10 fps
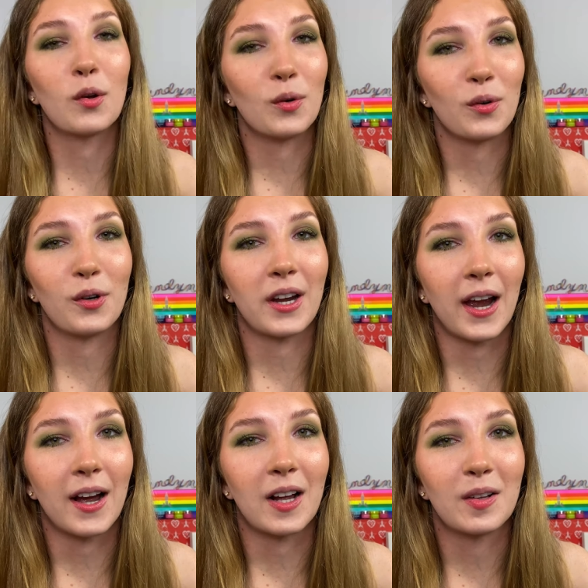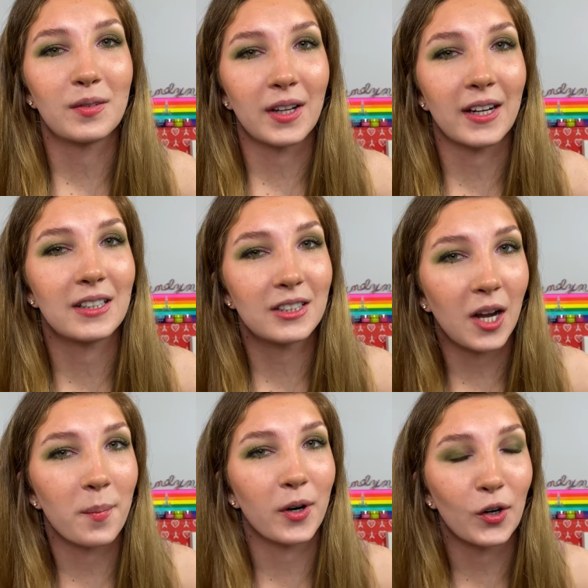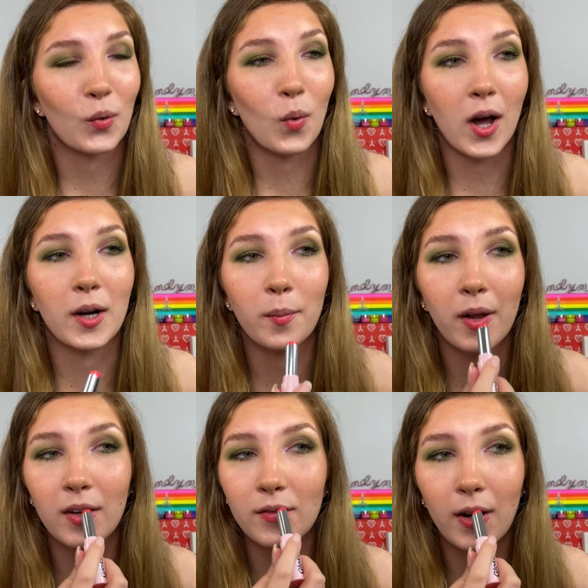Oh yeah, like summer watermelon